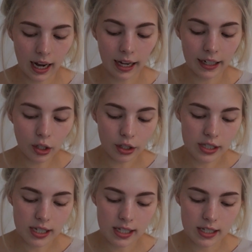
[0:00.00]
light
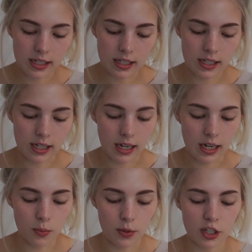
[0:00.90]

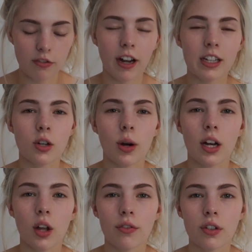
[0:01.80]
consistency, which I find quite
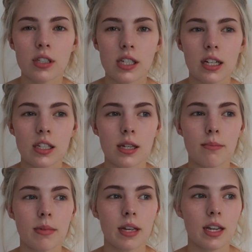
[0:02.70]
a lot of concealers
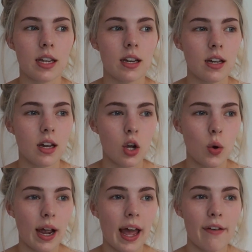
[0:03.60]
can be
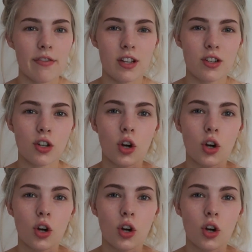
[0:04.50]
quite heavy and you